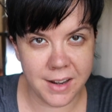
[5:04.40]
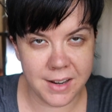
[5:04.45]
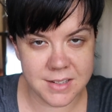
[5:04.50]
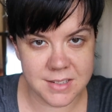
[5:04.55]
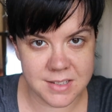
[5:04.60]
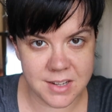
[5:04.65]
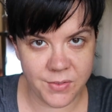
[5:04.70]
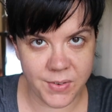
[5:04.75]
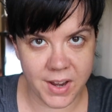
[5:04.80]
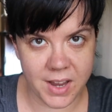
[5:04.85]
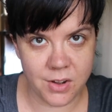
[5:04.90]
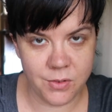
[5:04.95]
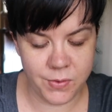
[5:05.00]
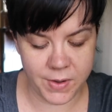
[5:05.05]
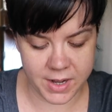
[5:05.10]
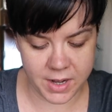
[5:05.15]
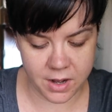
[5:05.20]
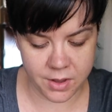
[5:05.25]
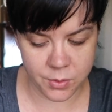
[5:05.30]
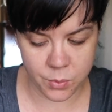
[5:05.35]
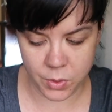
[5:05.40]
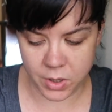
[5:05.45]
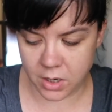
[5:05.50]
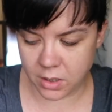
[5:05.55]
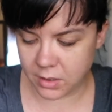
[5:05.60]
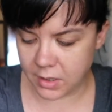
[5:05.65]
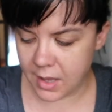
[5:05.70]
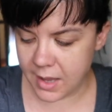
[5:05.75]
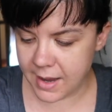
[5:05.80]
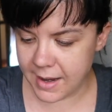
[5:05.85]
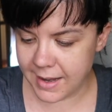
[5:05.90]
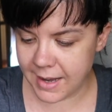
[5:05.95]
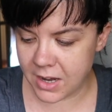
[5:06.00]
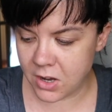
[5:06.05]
it and see if I can find another one online,